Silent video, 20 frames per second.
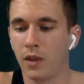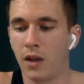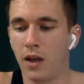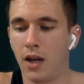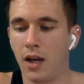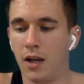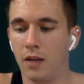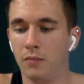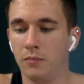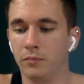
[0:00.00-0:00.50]

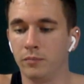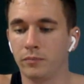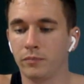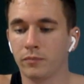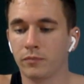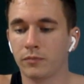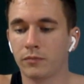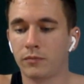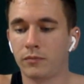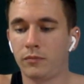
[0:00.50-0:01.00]
Um,
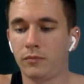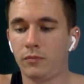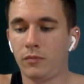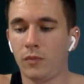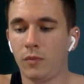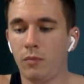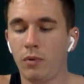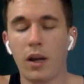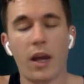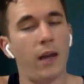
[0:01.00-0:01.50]

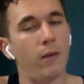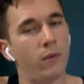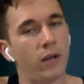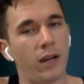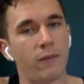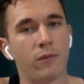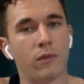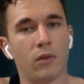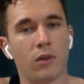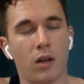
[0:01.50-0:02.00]
but I would
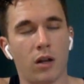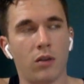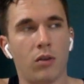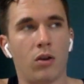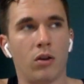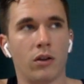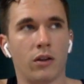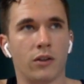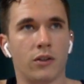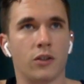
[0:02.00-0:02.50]
have a
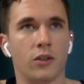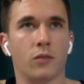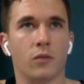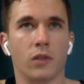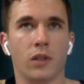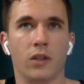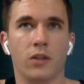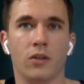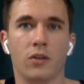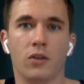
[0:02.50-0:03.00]
long distance
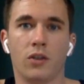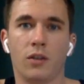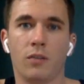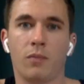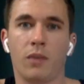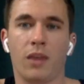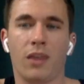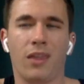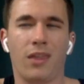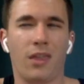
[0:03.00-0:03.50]
relationship,
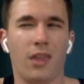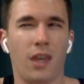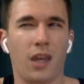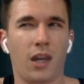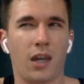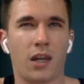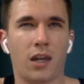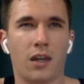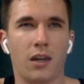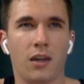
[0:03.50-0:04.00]
I
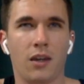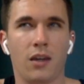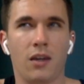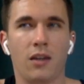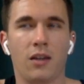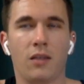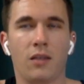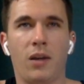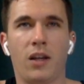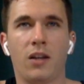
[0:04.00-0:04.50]
think,
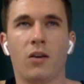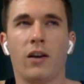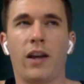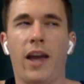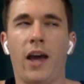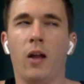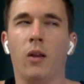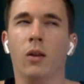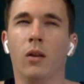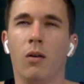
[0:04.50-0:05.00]
depending on
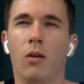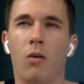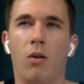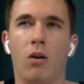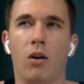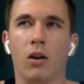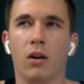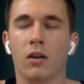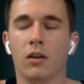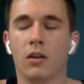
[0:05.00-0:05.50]
how
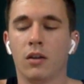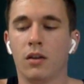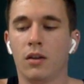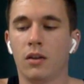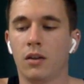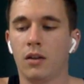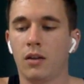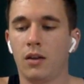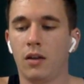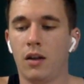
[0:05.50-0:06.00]
long.
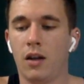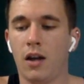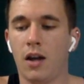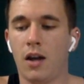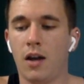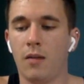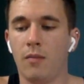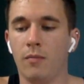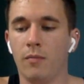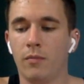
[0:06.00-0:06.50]

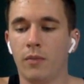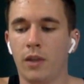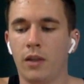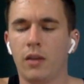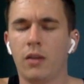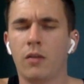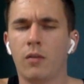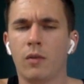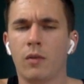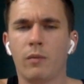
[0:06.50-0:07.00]

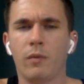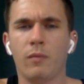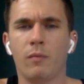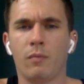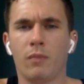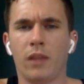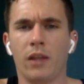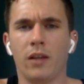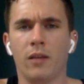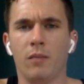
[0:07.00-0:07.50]
And there would be
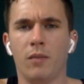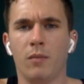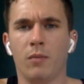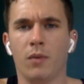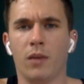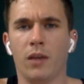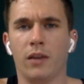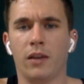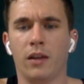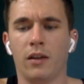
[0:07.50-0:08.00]
plenty of
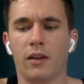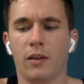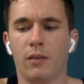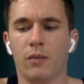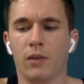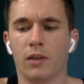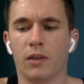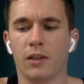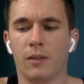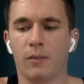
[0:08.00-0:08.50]
people out there that
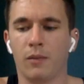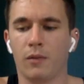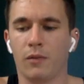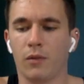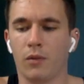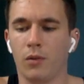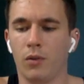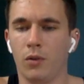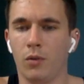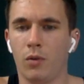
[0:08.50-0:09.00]
would accept you
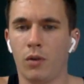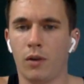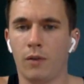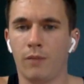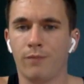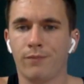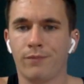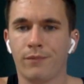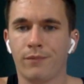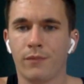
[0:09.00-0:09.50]
for who you are.
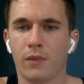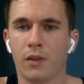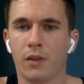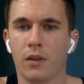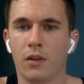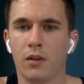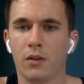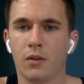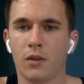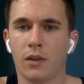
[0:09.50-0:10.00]

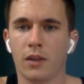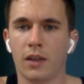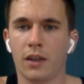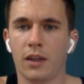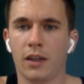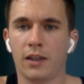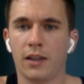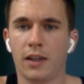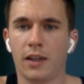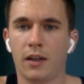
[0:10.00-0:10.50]
So I think
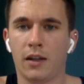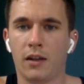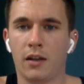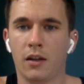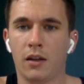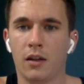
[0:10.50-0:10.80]
that's that.